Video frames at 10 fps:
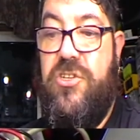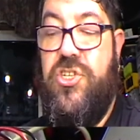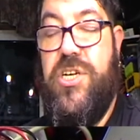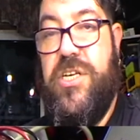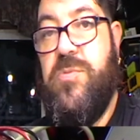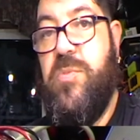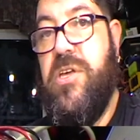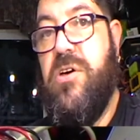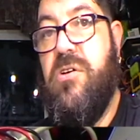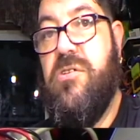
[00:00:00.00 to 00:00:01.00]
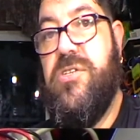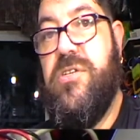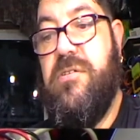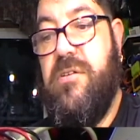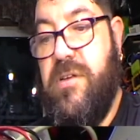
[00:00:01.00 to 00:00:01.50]
just because
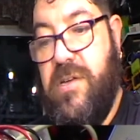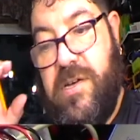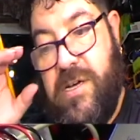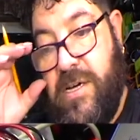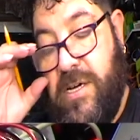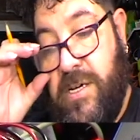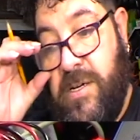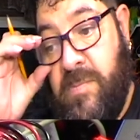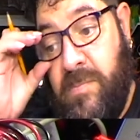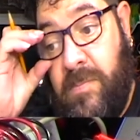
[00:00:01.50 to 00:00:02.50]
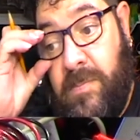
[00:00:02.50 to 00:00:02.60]
um,